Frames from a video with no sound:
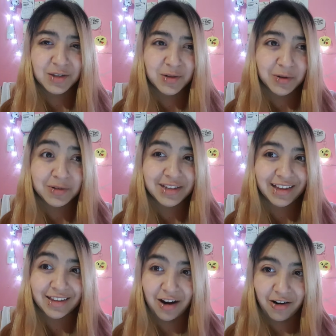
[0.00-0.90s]
stole
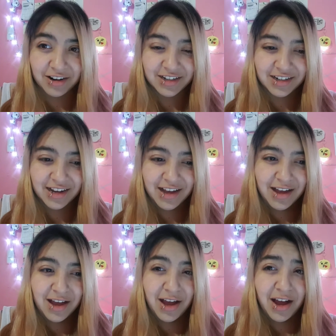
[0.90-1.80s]
that card,
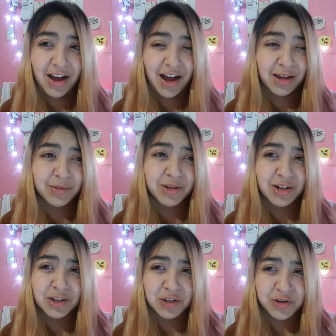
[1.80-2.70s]
I'm
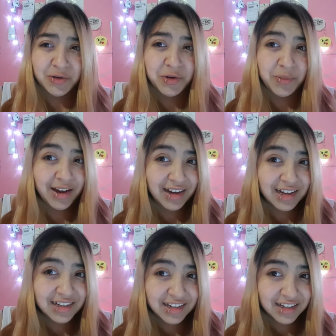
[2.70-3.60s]
gonna show you
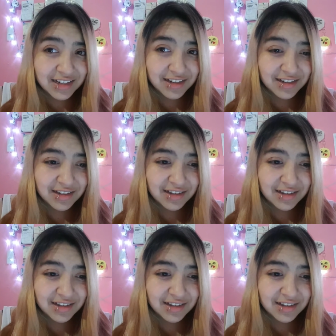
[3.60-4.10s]
my ID?